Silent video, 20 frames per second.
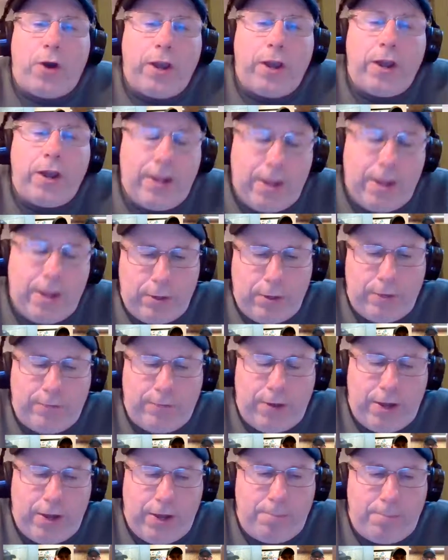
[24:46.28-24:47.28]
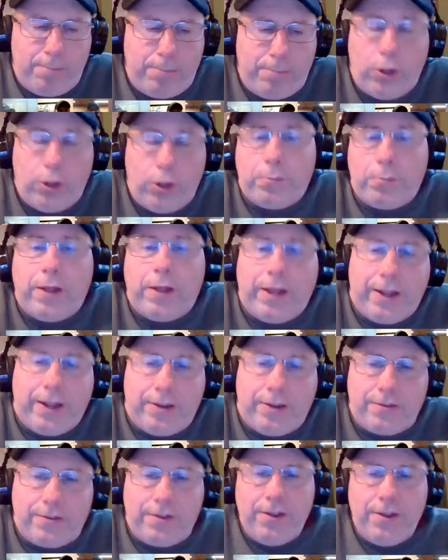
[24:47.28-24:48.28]
a couple of bowl
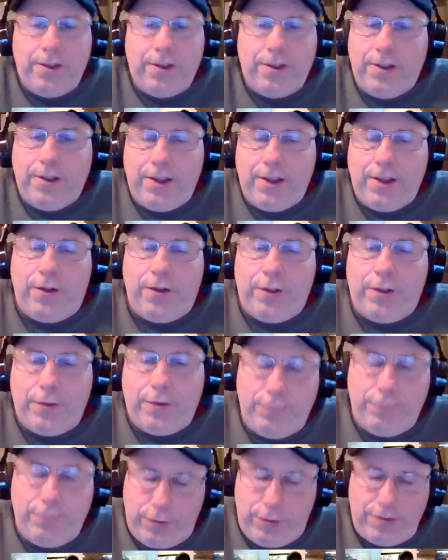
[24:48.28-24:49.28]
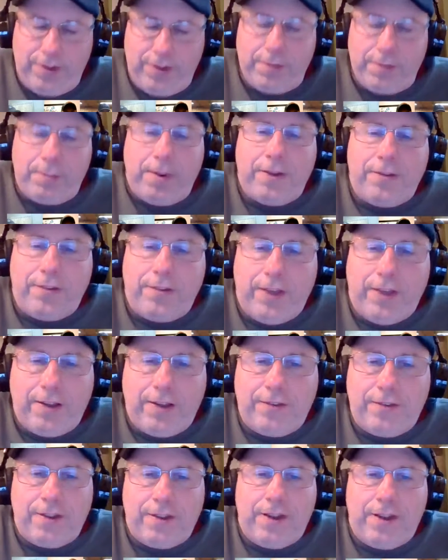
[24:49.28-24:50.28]
blanks. You know,
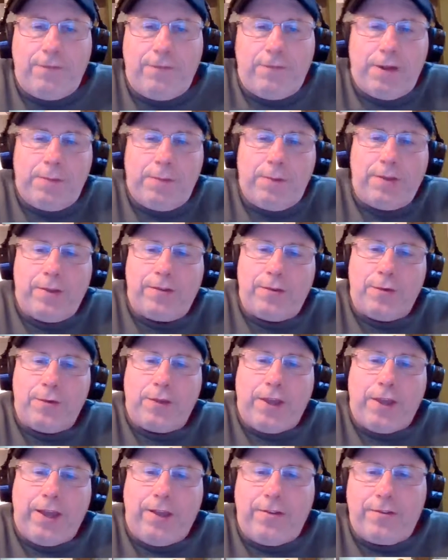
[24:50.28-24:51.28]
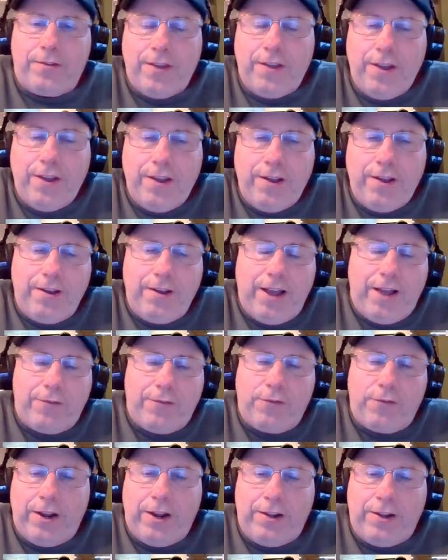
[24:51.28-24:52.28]
6x6, and they fit in my suitcase
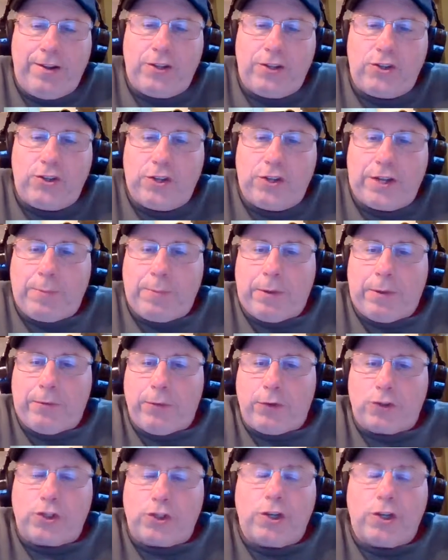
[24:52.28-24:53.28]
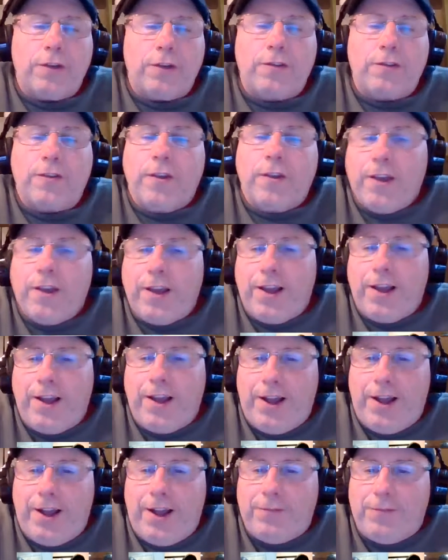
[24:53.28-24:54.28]
after I ditched a couple of wool shirts.
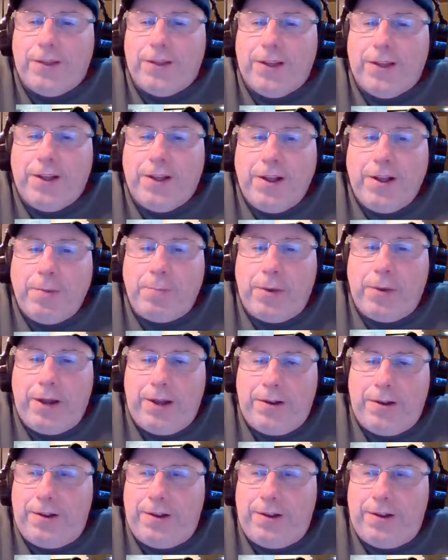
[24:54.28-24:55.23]
But